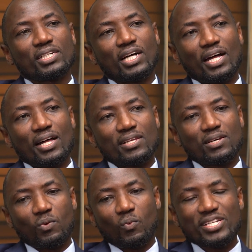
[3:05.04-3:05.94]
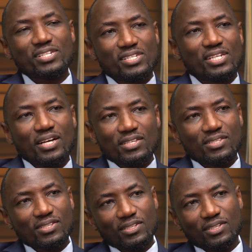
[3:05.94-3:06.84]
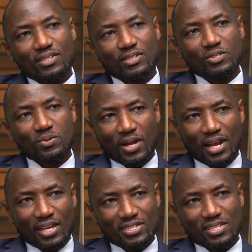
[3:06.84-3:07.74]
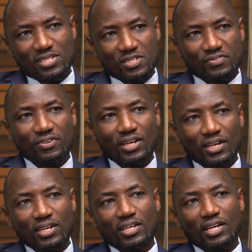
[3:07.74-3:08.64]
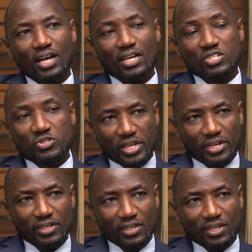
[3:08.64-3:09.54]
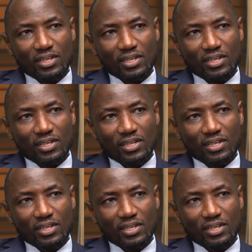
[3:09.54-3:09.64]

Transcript: uh, what it takes to run a successful uh, training,